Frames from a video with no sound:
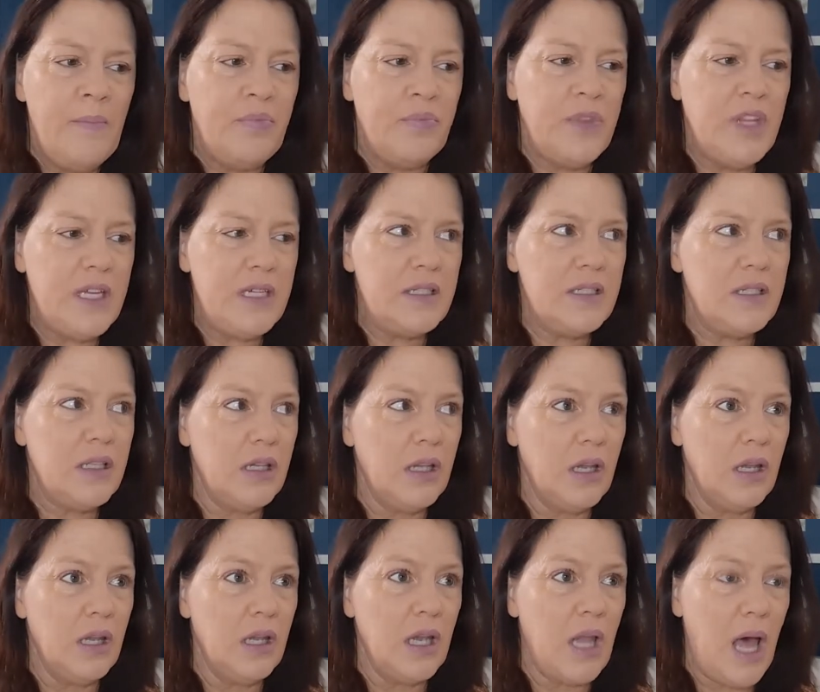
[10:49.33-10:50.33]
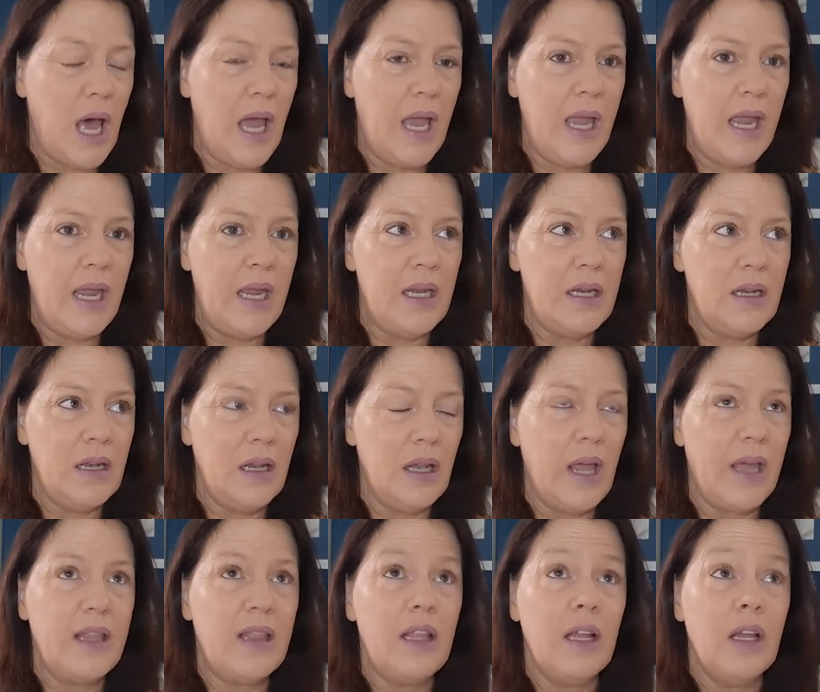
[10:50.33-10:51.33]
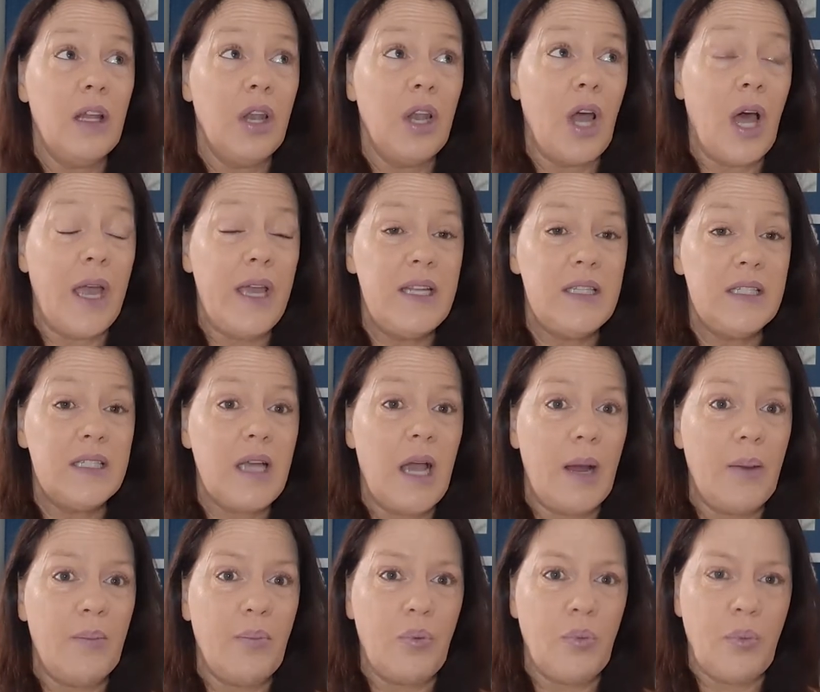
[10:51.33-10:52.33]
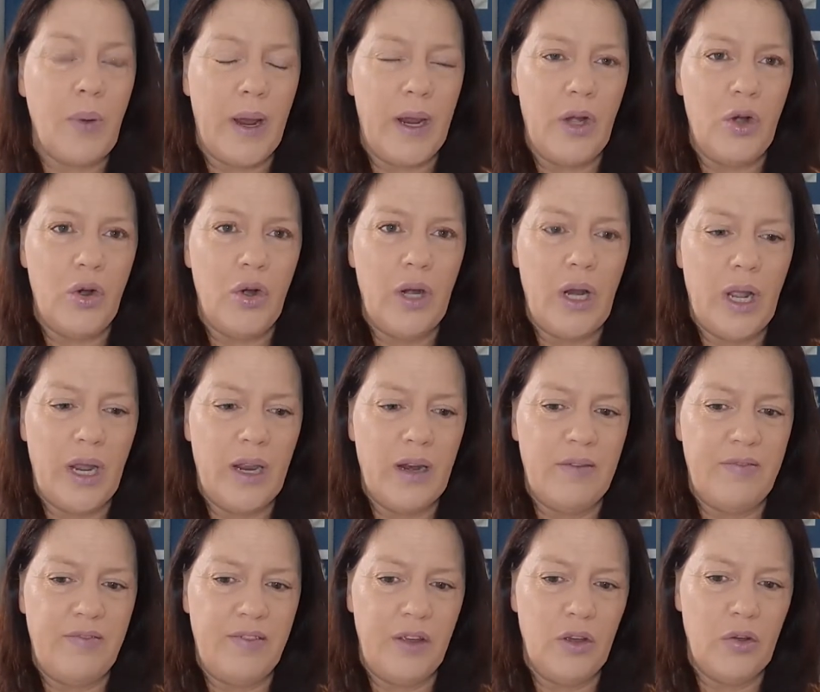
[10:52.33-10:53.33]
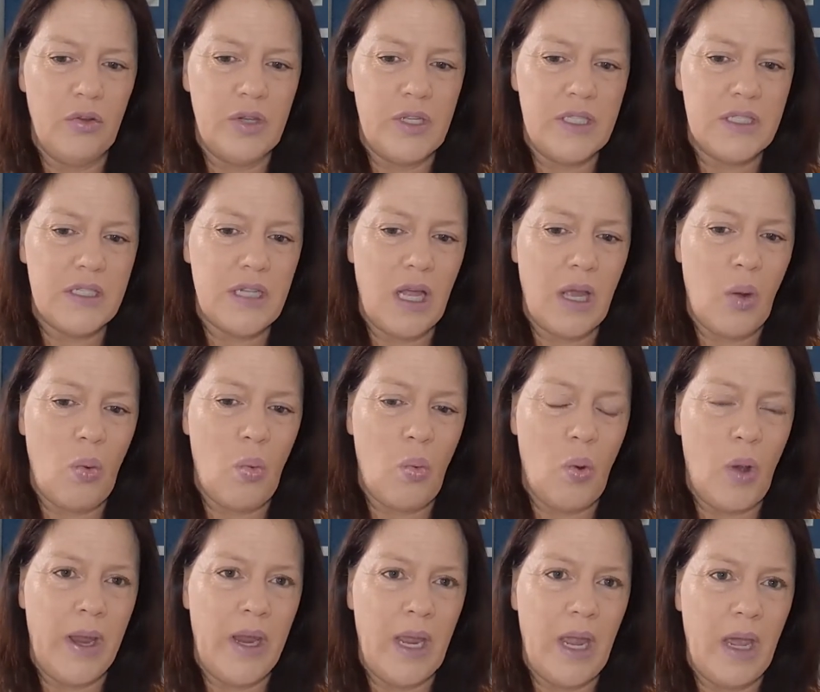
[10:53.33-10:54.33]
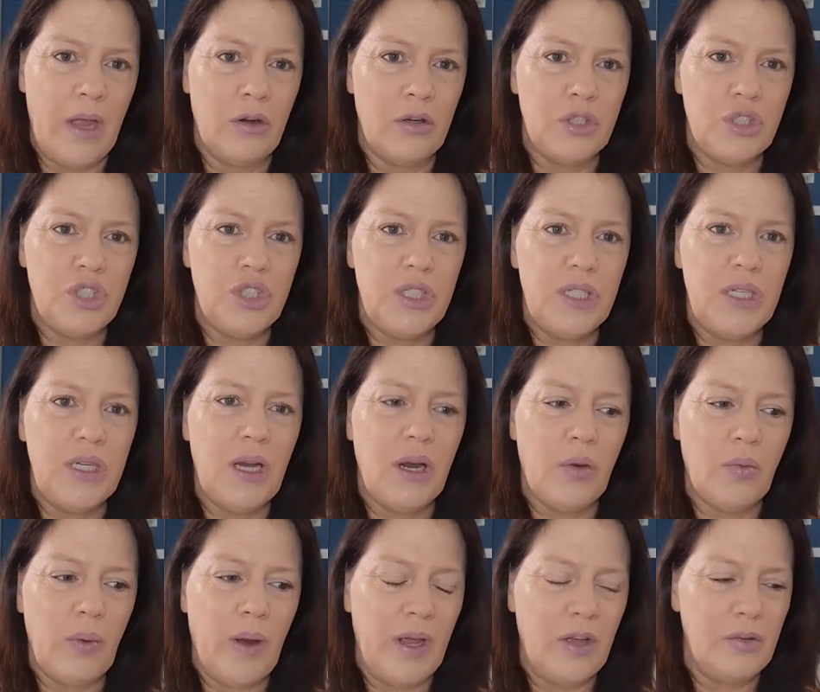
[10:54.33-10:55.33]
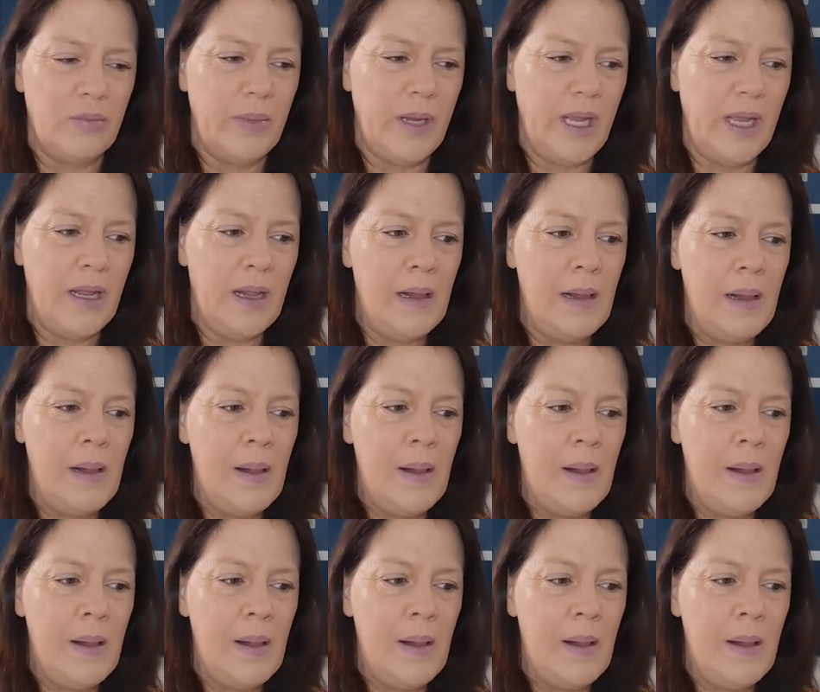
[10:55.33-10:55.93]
this light, like the lights got brighter, and I could feel this like white energy around me.